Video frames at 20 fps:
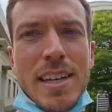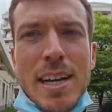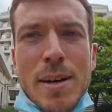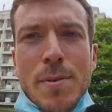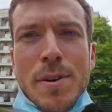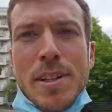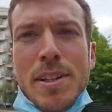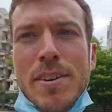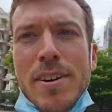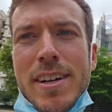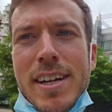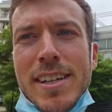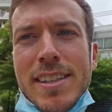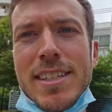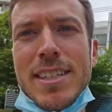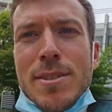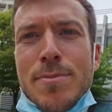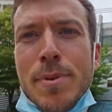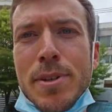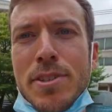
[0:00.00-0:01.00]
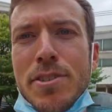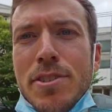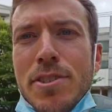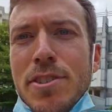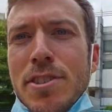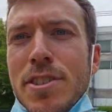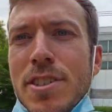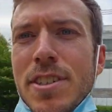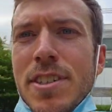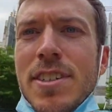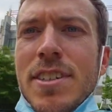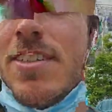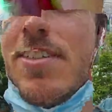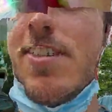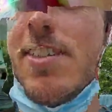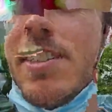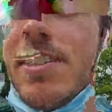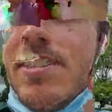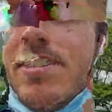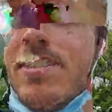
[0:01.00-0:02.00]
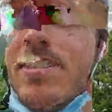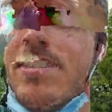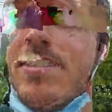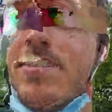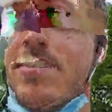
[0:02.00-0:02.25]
"Hey, wanna know how I got these muscles?" Well, it